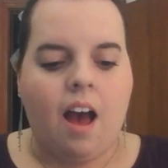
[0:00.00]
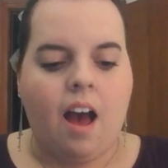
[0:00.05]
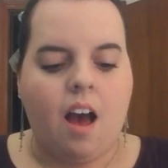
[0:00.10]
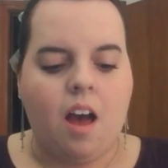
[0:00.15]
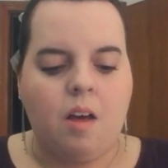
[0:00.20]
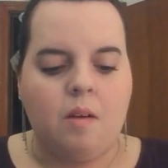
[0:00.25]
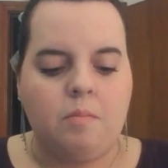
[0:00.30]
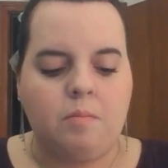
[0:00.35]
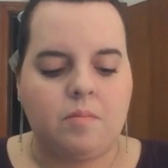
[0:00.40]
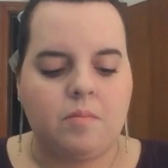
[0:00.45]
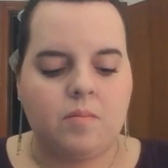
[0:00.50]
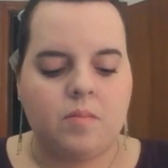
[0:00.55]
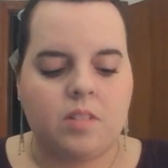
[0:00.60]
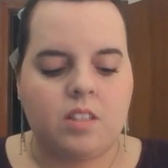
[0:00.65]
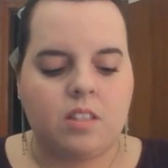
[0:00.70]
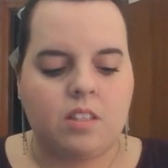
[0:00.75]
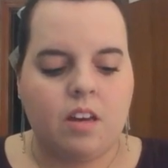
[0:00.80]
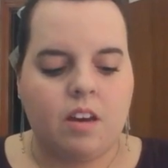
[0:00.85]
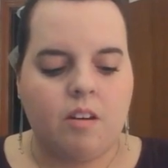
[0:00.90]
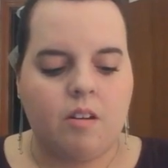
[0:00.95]
Um,
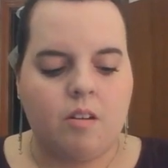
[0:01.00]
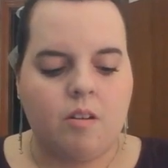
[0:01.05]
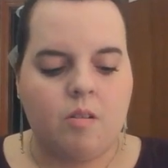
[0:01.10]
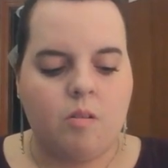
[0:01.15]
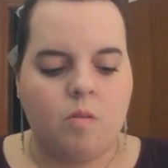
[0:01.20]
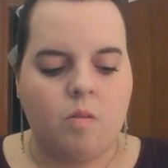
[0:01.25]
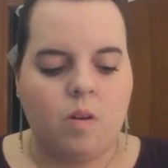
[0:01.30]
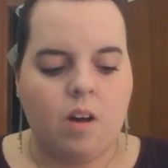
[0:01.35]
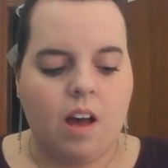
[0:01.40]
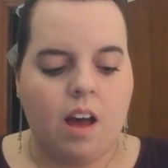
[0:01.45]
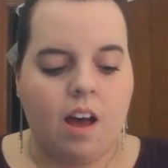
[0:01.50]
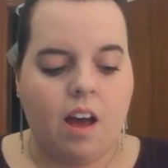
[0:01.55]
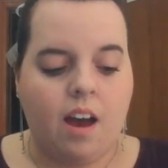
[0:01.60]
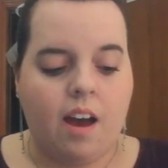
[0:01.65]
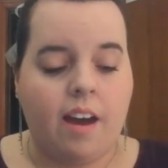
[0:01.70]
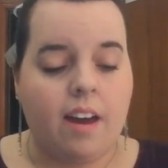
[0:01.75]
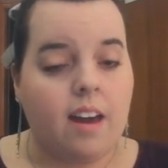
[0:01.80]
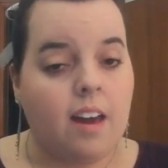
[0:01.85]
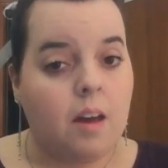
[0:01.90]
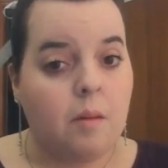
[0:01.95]
so
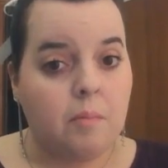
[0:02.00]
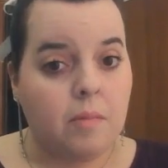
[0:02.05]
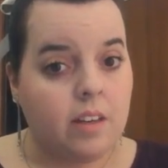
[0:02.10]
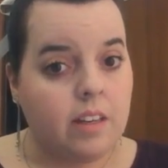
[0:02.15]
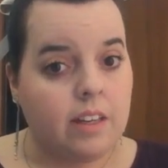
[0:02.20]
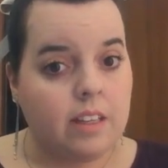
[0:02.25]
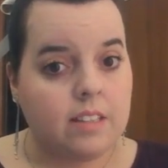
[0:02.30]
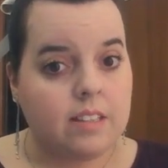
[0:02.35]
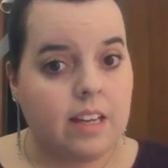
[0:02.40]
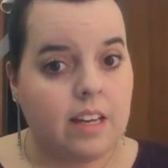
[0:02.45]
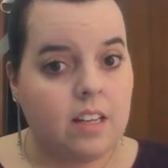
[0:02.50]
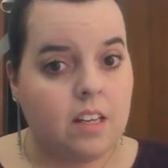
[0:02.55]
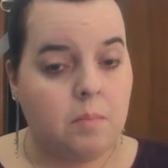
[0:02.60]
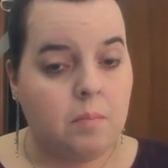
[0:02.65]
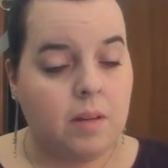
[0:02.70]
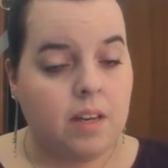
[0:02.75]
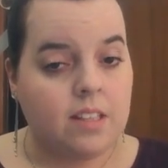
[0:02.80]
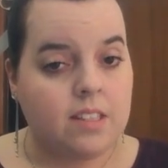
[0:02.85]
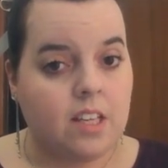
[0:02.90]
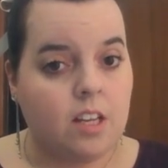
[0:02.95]
I am really excited
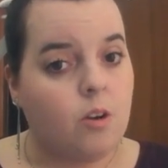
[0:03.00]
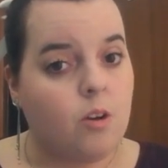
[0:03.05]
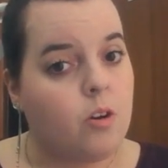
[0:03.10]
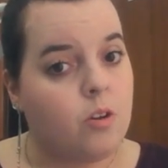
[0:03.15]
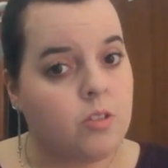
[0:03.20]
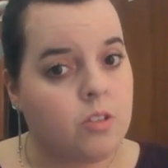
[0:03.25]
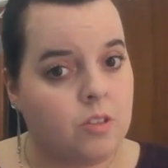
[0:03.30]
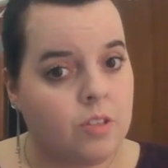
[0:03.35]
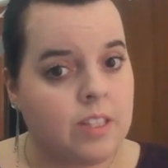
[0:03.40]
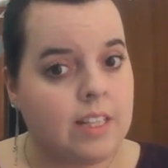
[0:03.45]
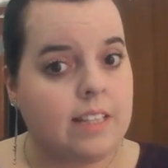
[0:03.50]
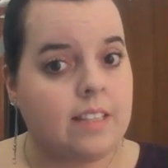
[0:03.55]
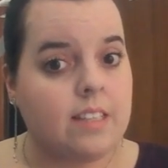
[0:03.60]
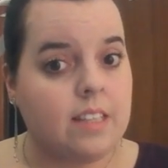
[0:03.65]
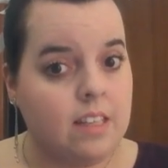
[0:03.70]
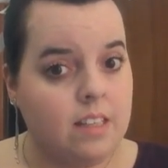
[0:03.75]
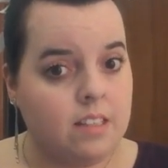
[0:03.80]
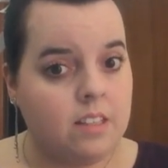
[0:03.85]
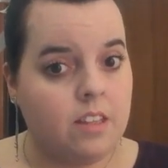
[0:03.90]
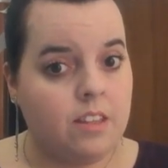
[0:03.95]
because I know Coastal Scents
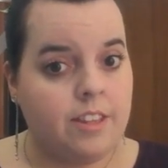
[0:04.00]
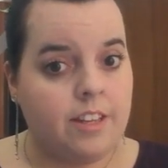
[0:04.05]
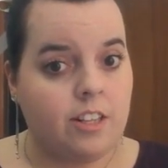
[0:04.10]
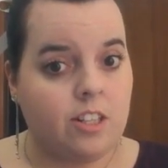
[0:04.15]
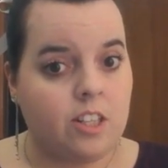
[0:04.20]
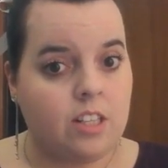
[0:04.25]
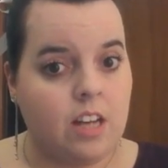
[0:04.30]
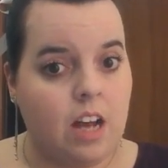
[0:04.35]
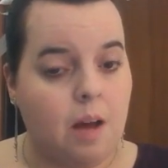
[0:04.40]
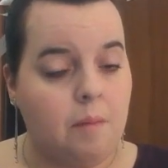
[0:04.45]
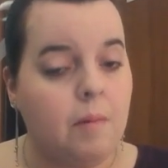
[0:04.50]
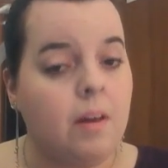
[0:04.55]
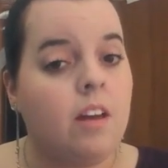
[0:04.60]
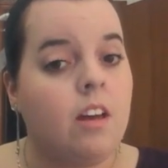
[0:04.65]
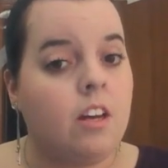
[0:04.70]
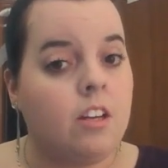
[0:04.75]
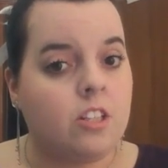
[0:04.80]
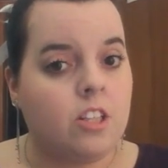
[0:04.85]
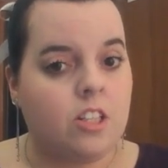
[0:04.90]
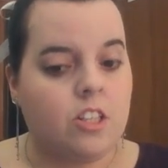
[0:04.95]
is in their shop
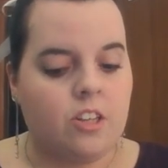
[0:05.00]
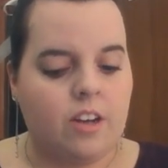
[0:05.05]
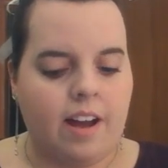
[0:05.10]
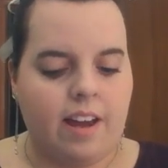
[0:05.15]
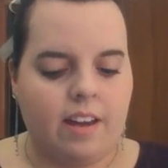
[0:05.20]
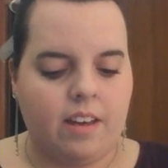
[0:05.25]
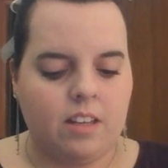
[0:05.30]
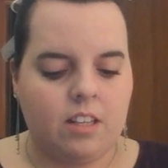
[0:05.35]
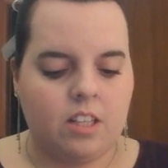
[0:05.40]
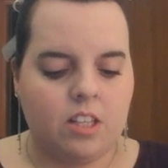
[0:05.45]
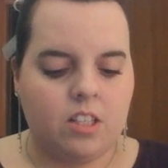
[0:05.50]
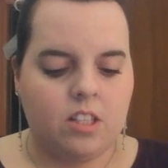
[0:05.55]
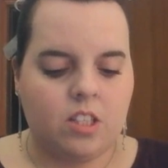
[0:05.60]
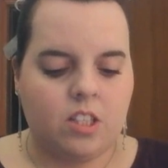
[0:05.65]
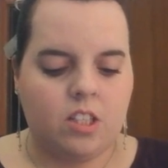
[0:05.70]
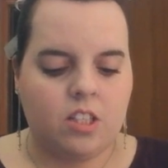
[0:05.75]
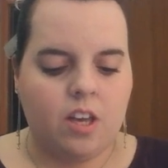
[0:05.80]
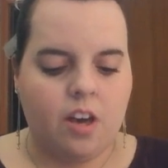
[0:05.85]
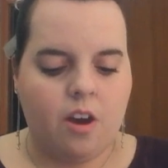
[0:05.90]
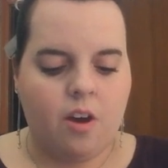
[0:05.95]
to try it.
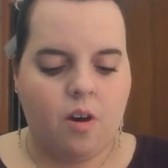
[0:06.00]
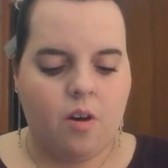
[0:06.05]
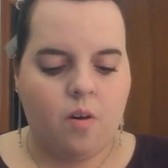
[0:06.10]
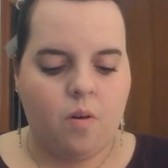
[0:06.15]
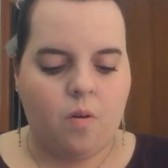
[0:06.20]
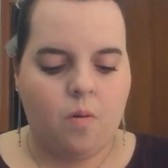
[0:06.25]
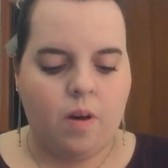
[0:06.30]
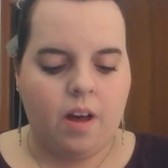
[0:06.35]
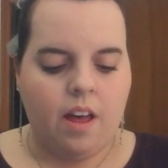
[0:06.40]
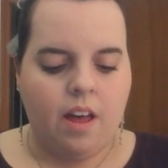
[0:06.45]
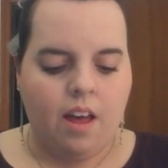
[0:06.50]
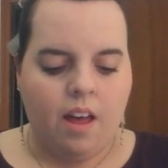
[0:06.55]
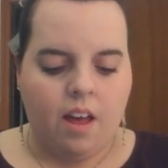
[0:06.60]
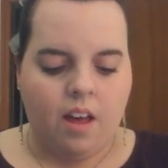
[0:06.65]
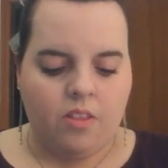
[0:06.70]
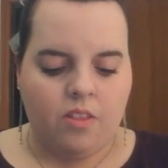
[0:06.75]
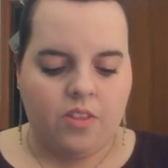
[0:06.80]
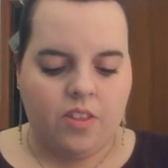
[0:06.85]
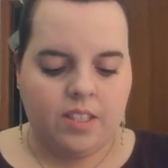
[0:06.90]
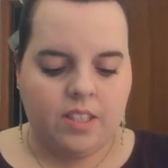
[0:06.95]
So
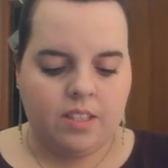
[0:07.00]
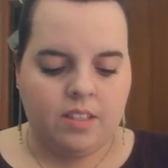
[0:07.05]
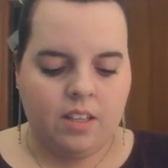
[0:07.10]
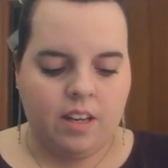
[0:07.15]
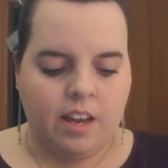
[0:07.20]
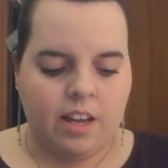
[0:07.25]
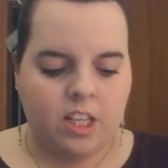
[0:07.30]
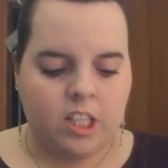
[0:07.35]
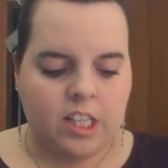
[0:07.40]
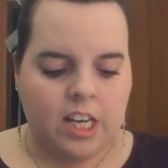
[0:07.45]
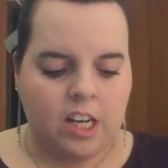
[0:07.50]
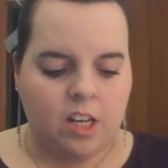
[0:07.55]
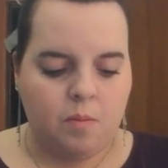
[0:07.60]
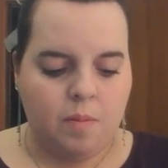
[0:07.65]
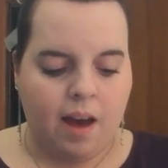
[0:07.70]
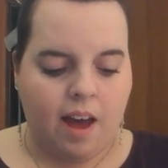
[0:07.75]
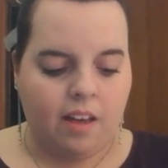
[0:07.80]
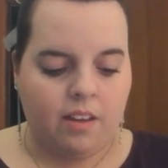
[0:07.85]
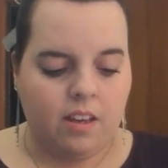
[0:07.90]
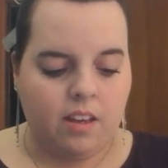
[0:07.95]
this is an eyeshadow
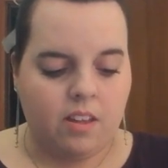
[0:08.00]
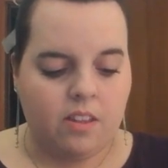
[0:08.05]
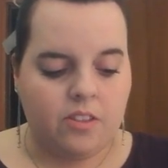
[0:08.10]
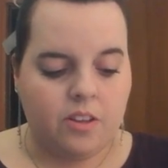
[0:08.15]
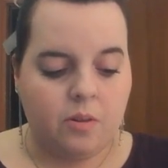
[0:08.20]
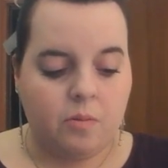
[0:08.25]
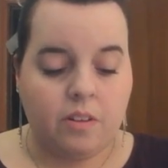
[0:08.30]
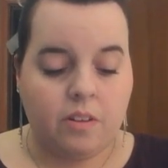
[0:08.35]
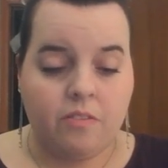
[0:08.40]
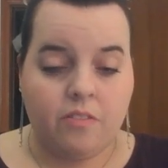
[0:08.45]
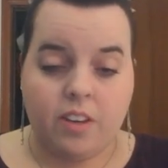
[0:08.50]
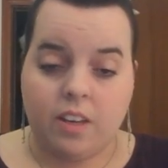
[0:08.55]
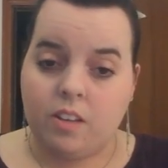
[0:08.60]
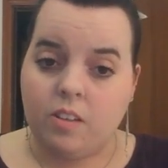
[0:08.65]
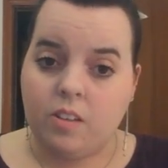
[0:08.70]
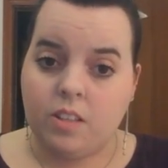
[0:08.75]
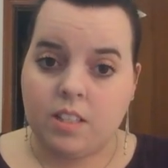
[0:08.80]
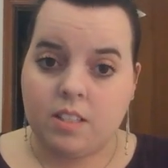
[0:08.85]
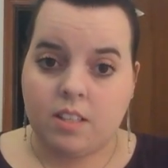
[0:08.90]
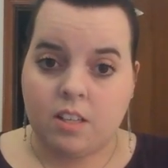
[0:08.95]
palette. The
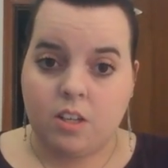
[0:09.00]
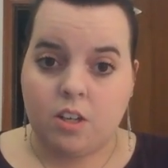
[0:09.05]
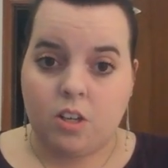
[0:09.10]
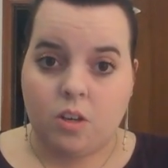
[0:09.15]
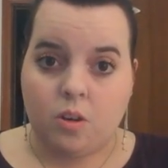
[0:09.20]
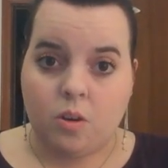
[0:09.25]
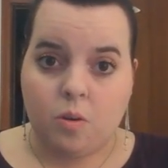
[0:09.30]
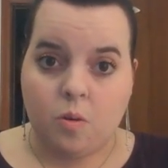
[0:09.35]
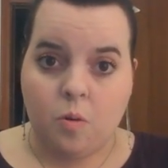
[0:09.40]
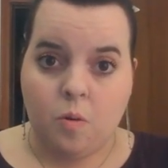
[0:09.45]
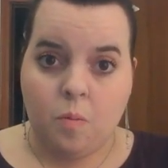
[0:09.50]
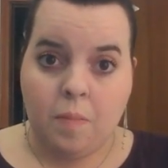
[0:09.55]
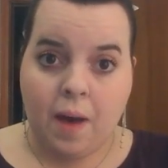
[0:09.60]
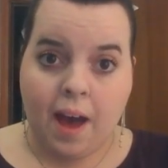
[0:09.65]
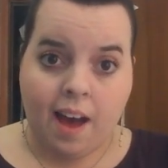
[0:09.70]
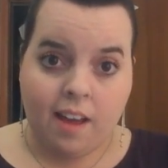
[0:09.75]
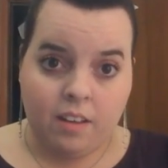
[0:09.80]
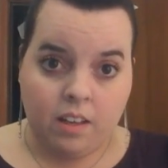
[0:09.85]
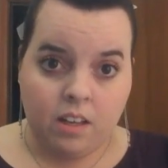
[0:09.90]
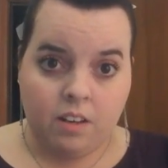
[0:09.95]
Revealed is a new
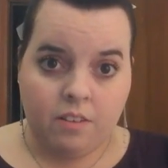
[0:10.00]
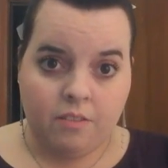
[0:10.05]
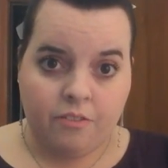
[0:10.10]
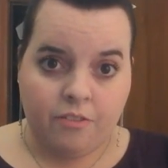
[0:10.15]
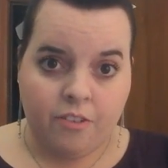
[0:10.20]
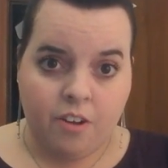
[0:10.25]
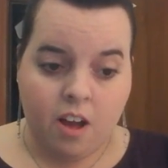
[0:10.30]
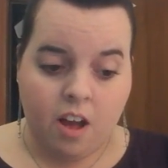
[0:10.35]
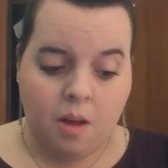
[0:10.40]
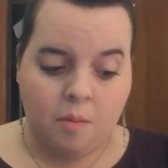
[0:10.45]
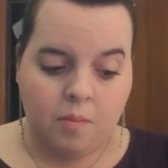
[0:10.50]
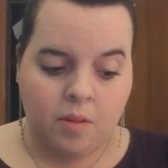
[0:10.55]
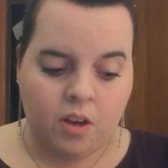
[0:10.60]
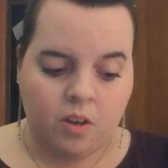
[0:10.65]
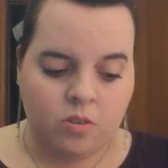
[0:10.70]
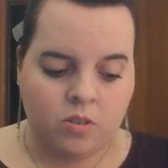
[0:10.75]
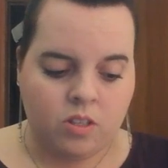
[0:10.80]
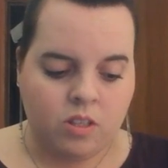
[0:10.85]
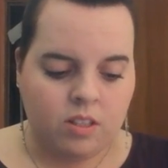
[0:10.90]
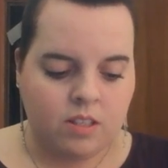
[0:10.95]
palette from
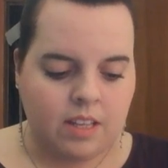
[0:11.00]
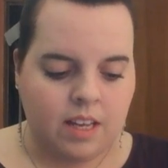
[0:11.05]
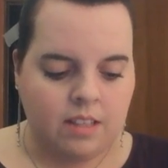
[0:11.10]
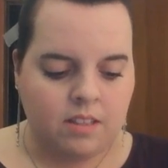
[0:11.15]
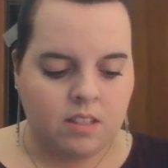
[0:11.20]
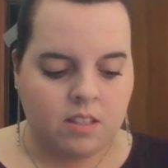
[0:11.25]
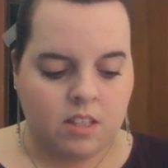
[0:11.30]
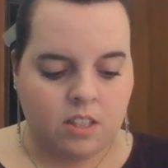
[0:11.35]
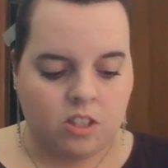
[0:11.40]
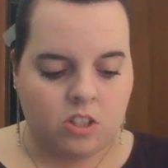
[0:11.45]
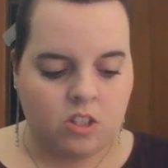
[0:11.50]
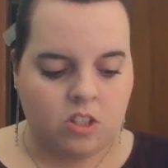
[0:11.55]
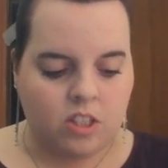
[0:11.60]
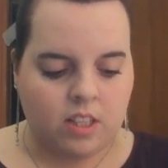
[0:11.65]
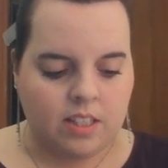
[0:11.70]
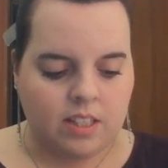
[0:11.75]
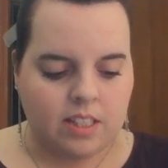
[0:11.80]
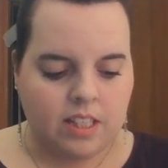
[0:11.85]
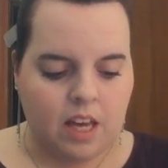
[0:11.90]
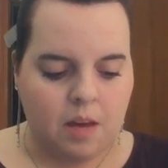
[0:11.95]
Coastal Scents that's
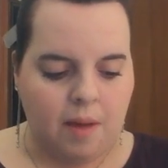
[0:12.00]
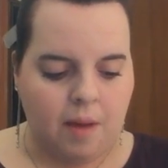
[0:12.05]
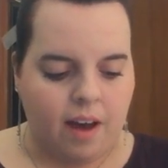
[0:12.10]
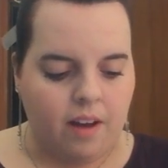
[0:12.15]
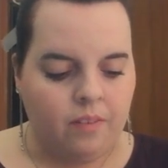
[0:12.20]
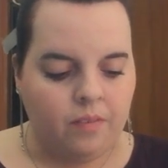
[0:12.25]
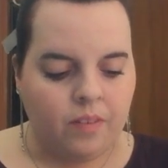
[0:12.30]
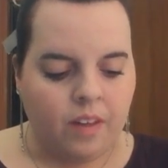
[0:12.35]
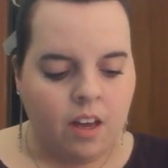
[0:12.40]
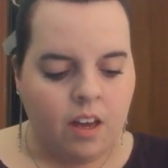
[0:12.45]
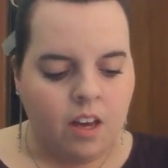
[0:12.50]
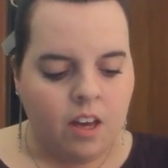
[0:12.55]
just come out.